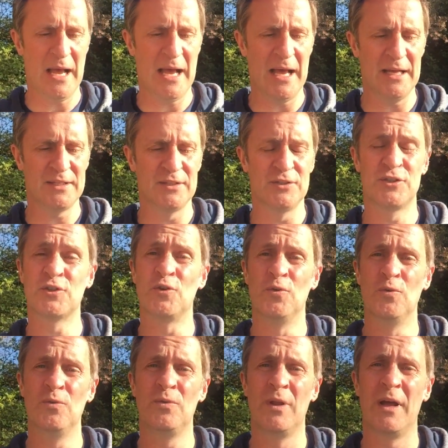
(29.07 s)
at a
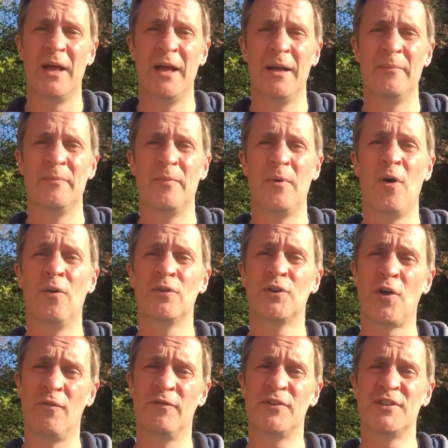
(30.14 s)
school on
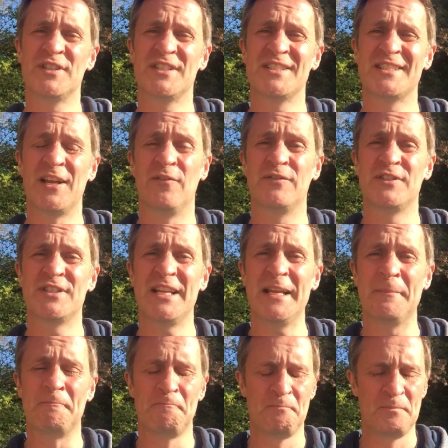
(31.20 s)
confidence and self-esteem.